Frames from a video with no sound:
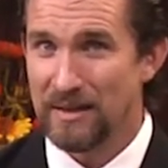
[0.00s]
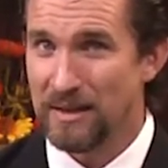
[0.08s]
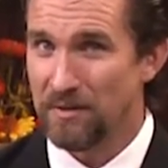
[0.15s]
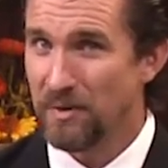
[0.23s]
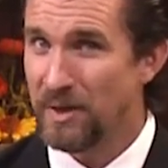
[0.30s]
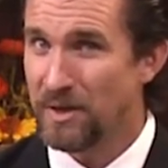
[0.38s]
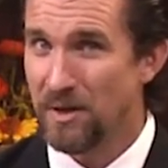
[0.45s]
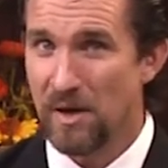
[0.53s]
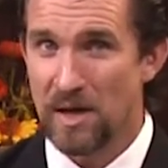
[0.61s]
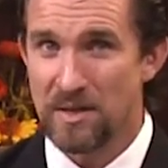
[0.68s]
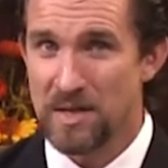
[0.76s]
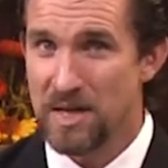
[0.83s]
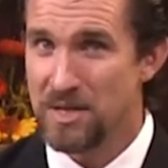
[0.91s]
then friend, you're
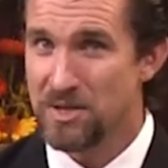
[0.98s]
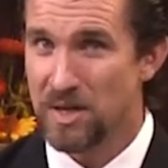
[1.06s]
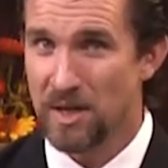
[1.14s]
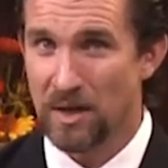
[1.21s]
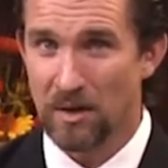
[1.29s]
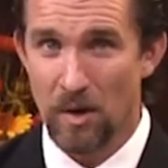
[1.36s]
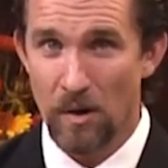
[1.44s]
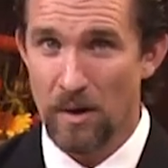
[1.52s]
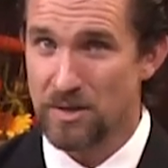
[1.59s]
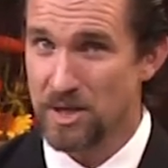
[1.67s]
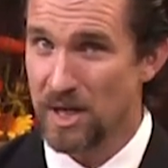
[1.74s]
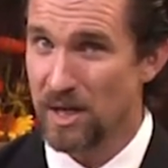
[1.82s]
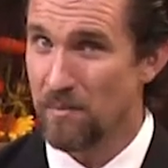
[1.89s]
not teaching,
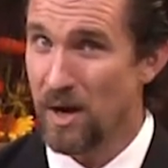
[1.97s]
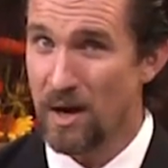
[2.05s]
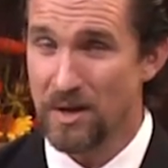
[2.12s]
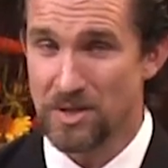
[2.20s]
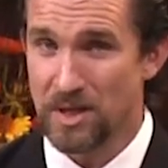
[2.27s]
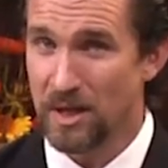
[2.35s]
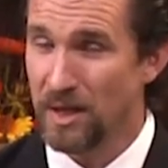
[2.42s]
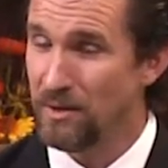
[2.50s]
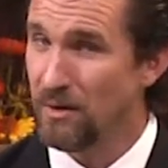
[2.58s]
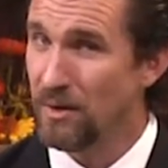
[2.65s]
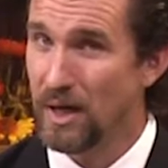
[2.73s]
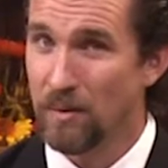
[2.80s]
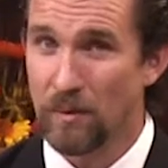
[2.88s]
encouraging, and admonishing, and
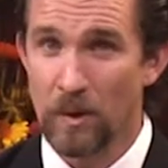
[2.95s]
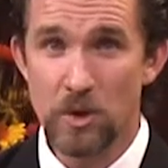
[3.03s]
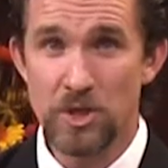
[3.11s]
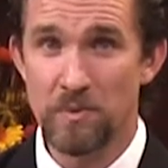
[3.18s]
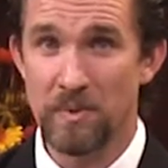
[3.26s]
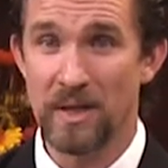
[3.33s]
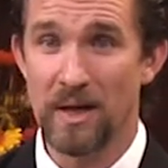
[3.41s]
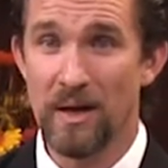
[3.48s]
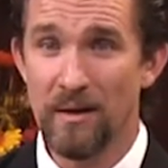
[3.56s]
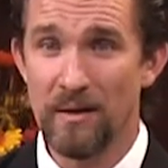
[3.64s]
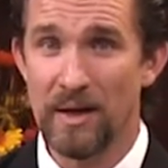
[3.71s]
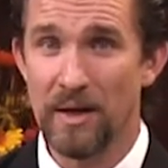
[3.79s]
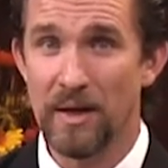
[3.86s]
you're not worshiping
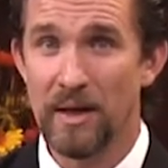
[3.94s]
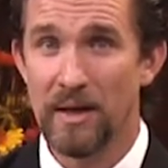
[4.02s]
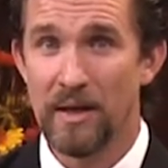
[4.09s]
God